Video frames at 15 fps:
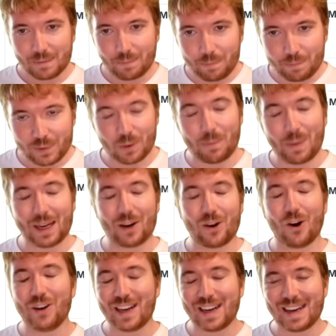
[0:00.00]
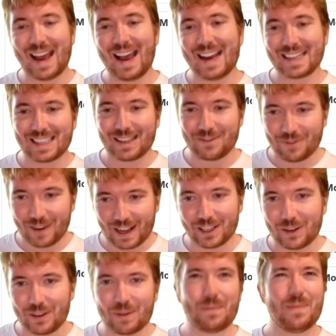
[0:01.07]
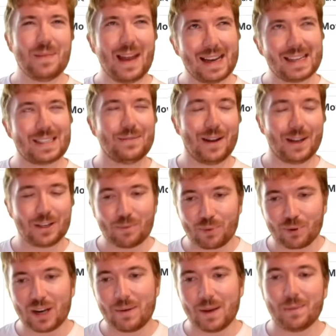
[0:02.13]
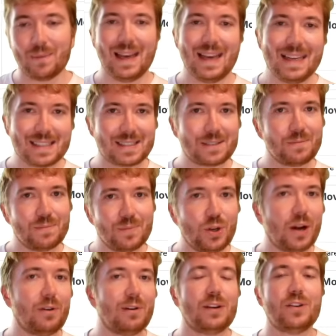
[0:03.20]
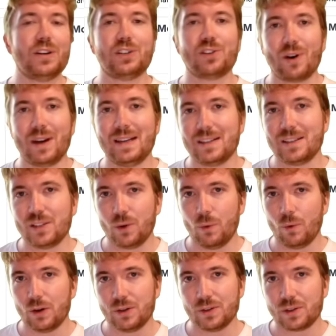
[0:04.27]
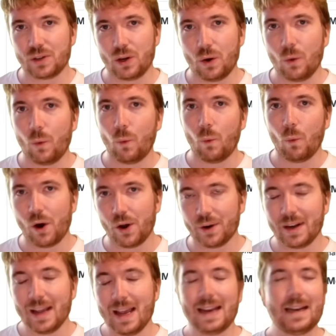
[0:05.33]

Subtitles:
to Bitcoin and net asset value, the net asset value premium is generally going to trend towards 1.